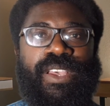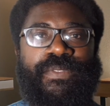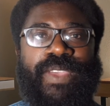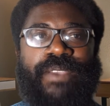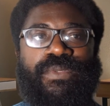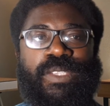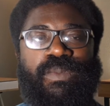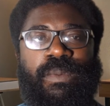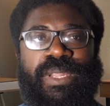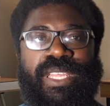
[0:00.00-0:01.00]
So I think everyone's
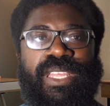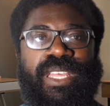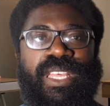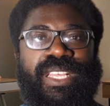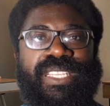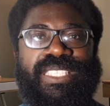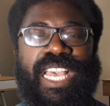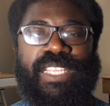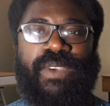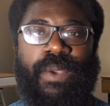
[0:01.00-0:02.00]
probably
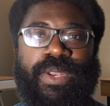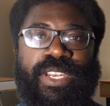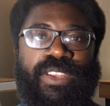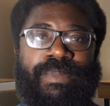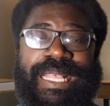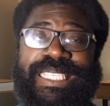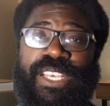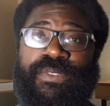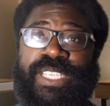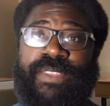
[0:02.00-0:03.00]
satisfied with the deal. Man
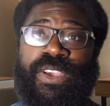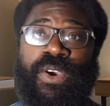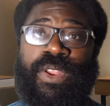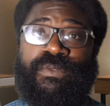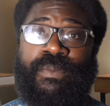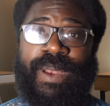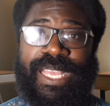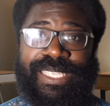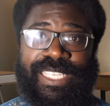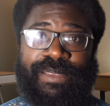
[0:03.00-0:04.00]
City obviously have to go in and
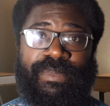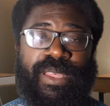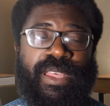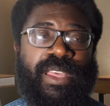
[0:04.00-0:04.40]
replace him.